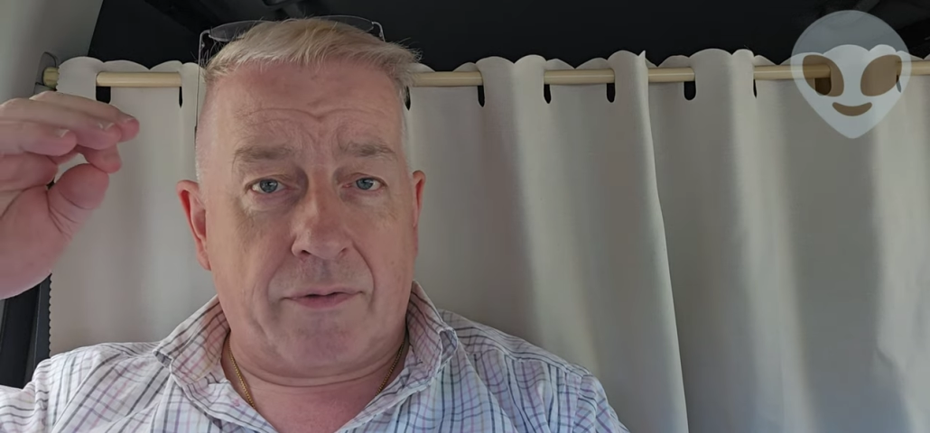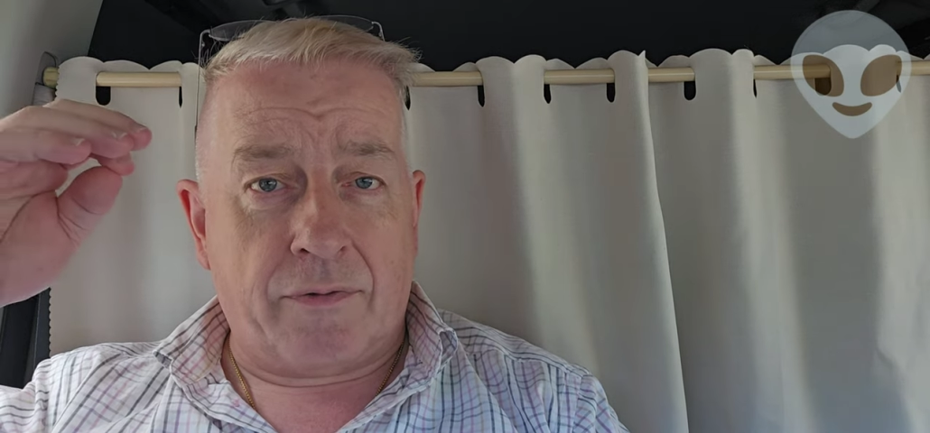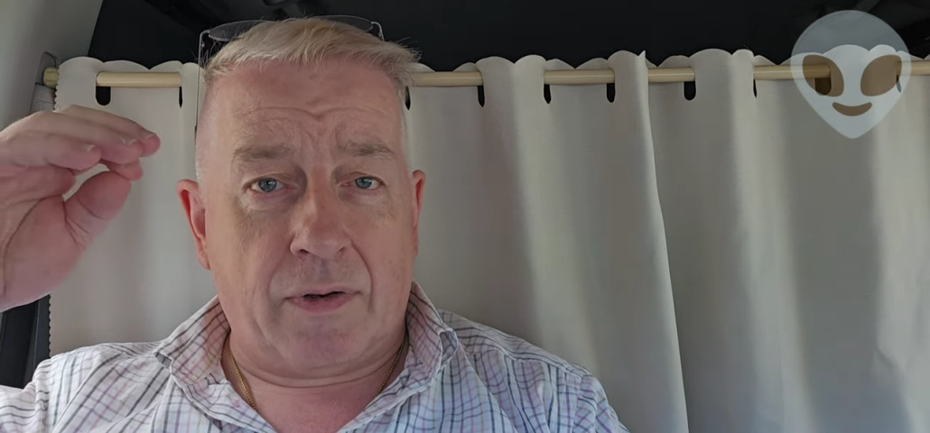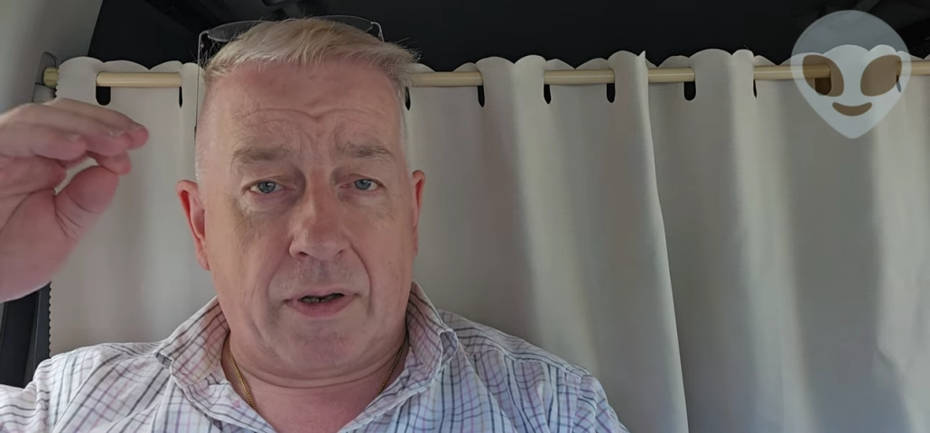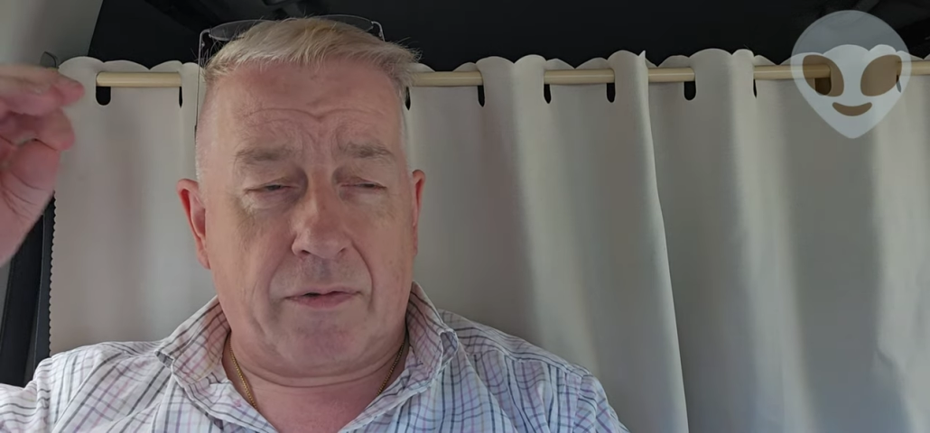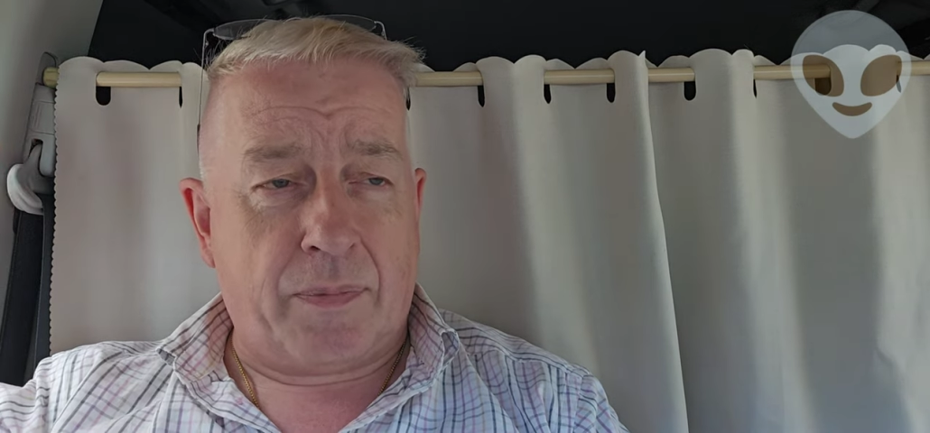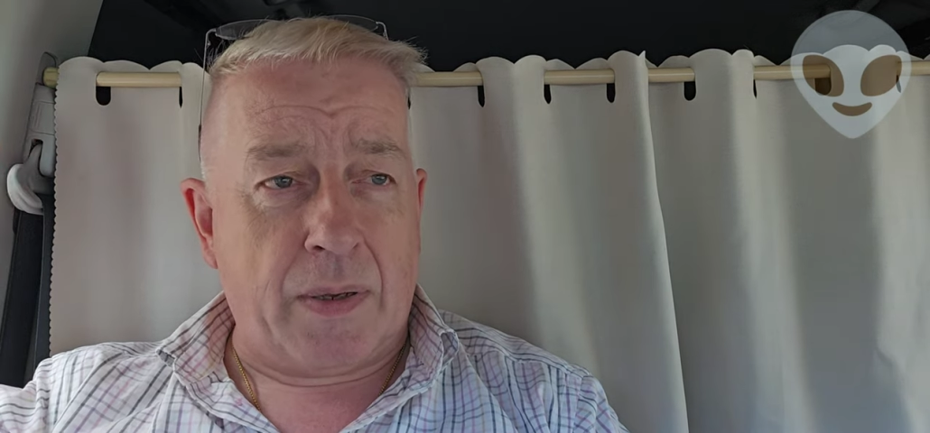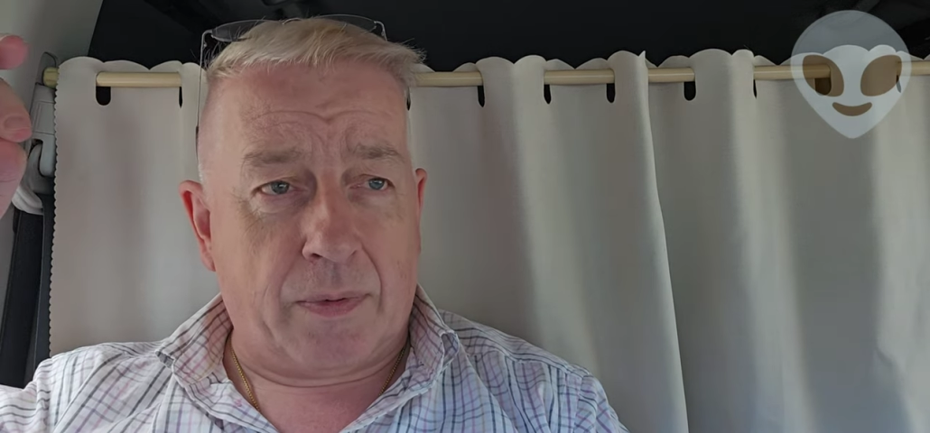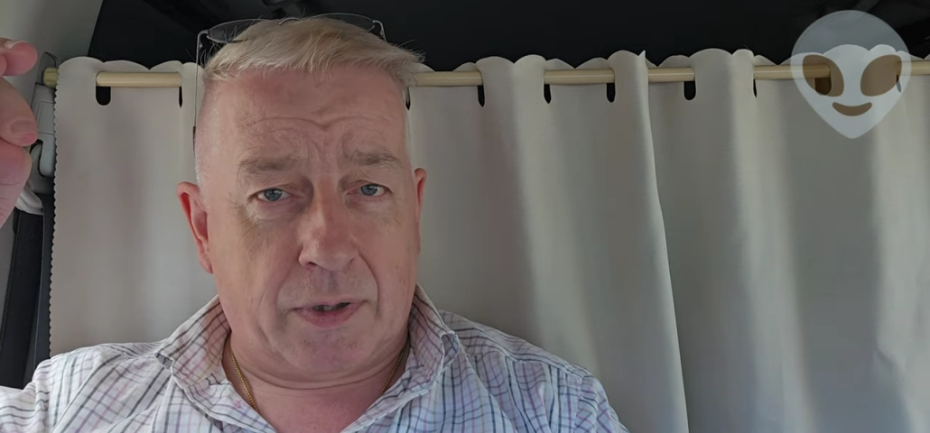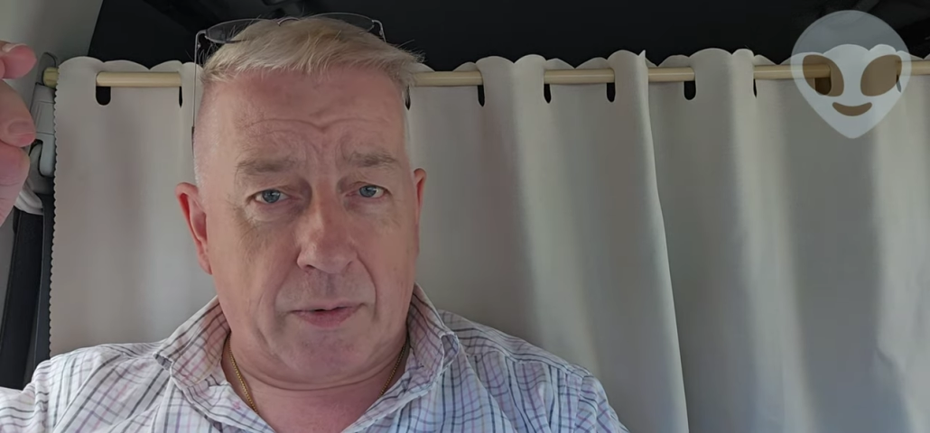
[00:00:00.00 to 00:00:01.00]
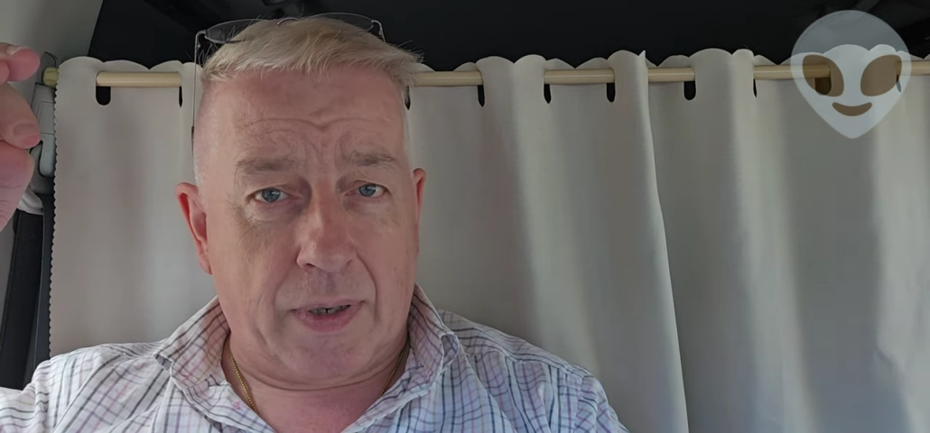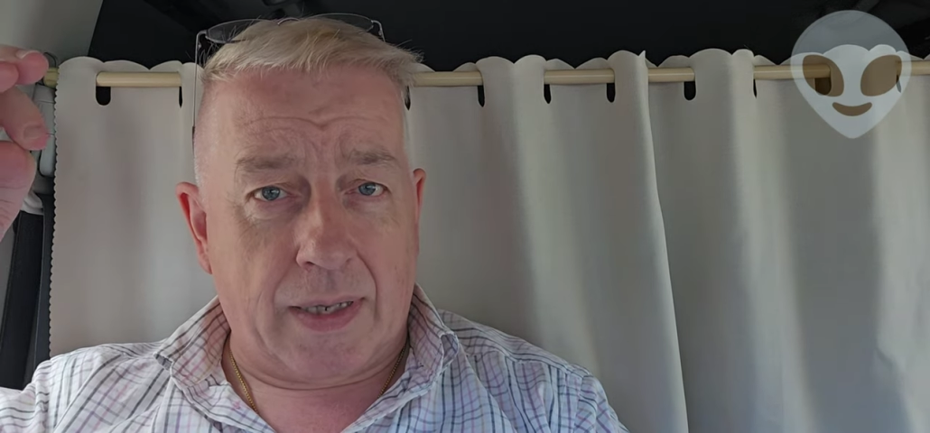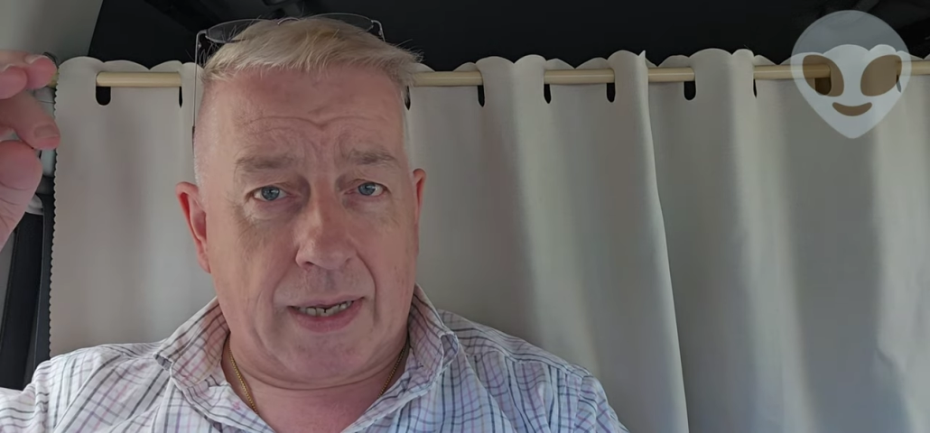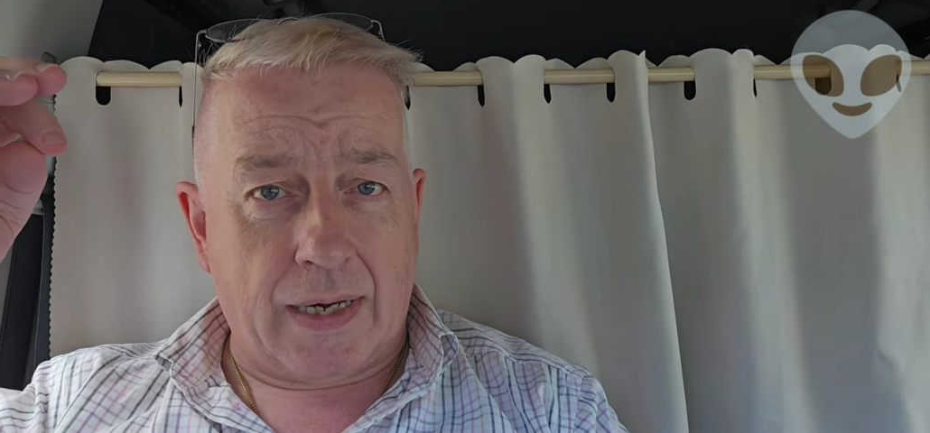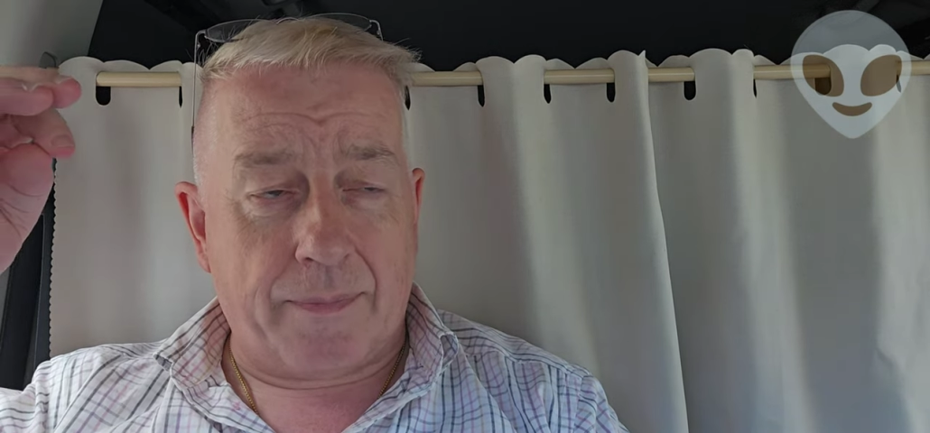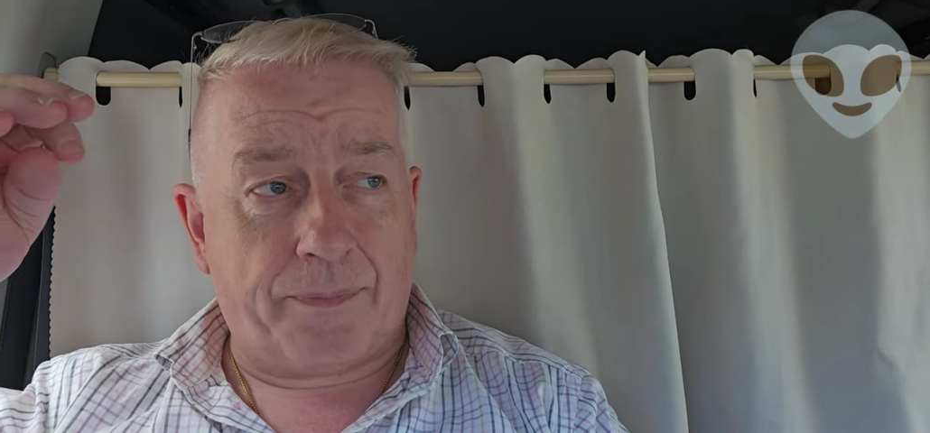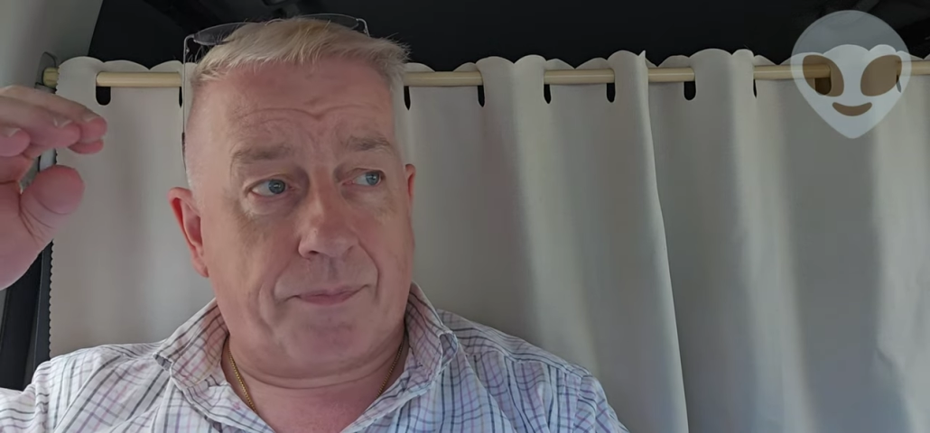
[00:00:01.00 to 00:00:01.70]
flood of people doing that.